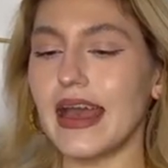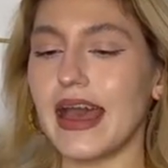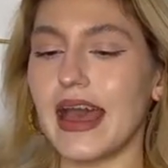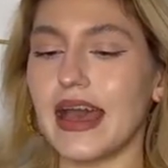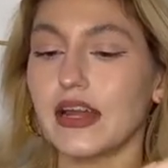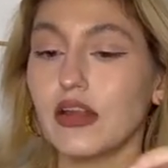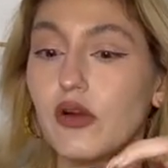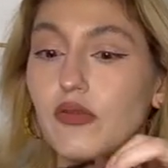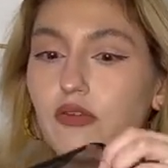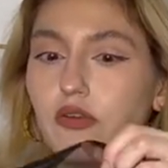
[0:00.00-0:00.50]

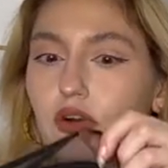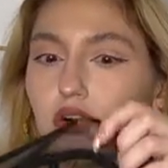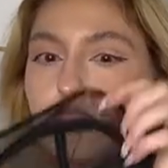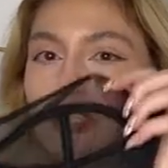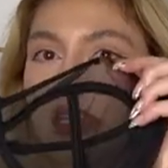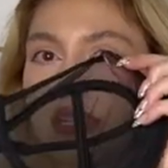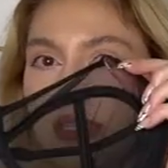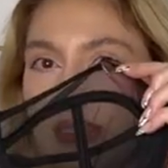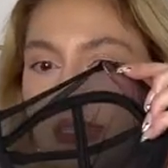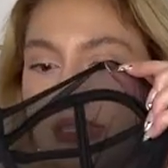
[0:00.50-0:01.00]
And of course
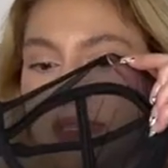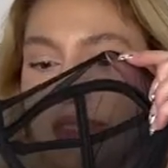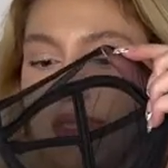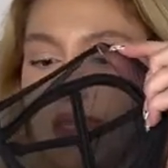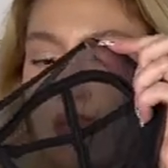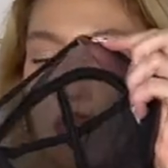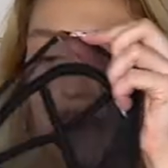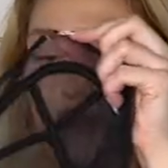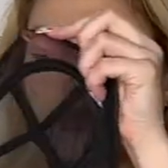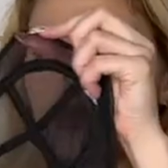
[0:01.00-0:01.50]
it is a
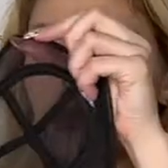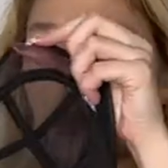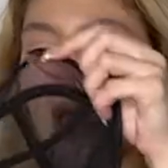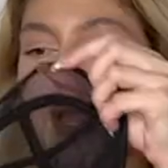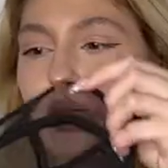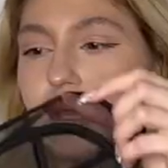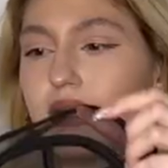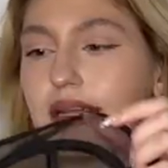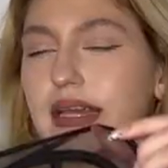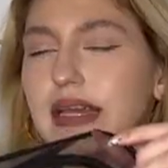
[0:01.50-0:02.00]
see-through,
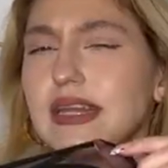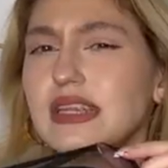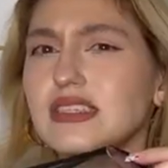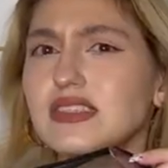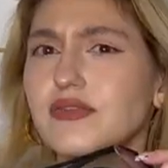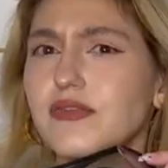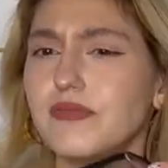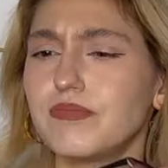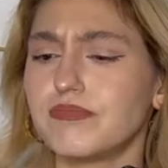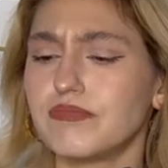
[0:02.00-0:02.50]
and it
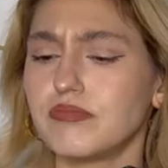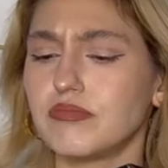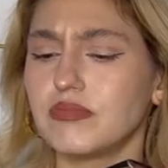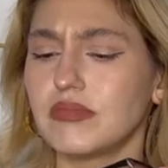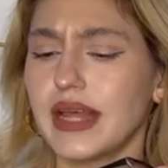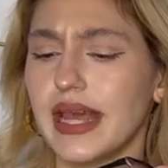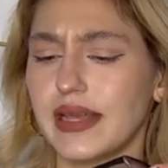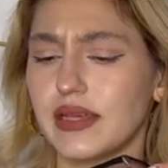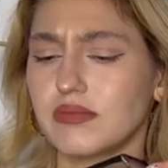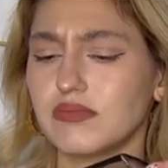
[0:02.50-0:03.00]
is
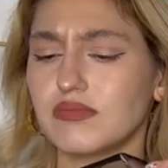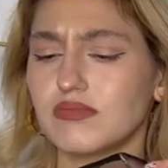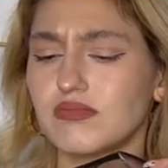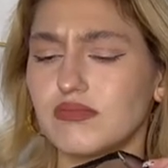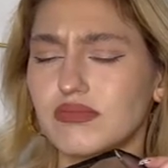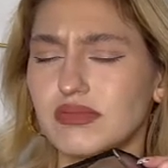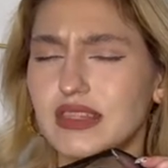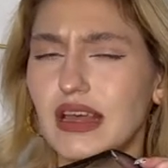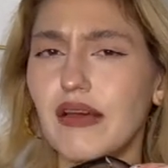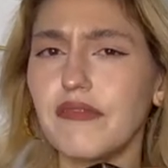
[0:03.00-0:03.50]
like
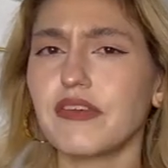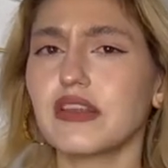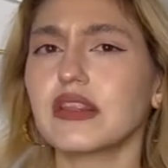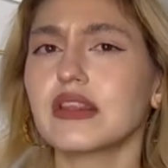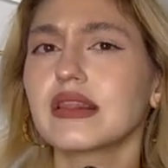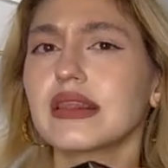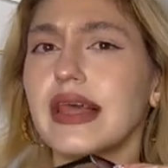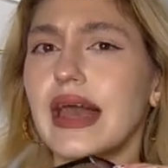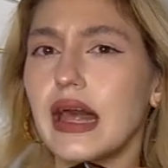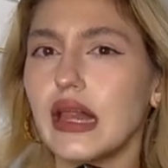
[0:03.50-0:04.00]

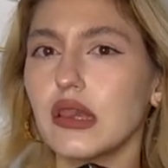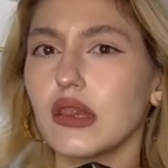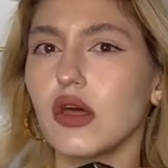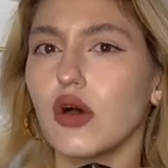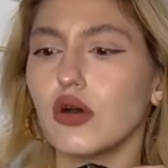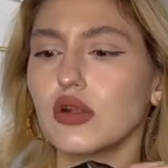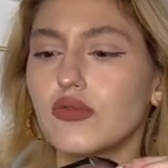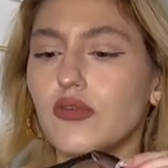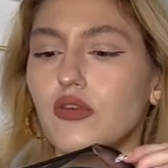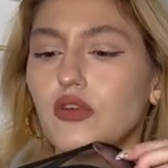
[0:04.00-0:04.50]
definitely a
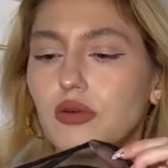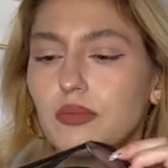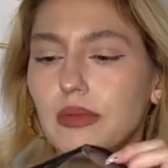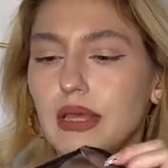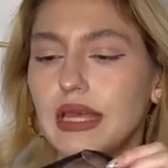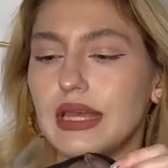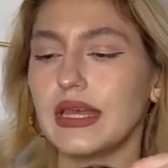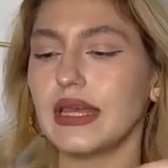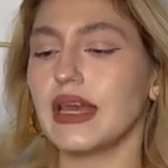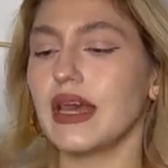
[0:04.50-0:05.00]
lot for
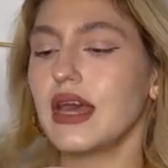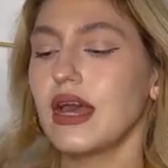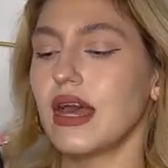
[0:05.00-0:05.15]
me.